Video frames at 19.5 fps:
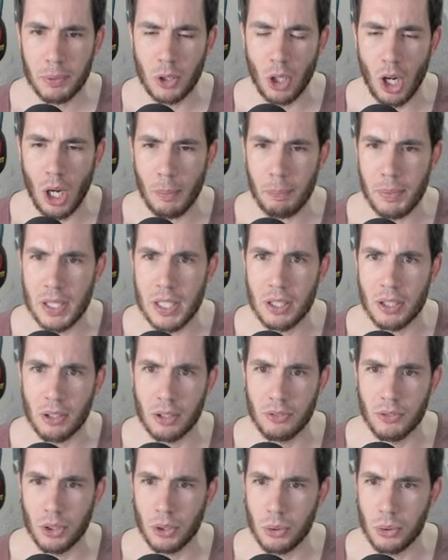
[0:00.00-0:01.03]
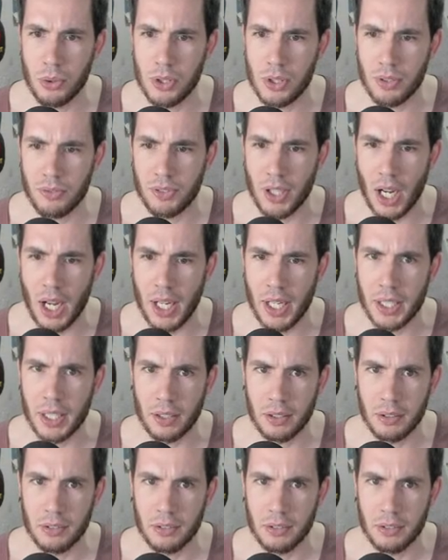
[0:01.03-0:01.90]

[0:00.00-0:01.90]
copy here of Illusion of Gaia,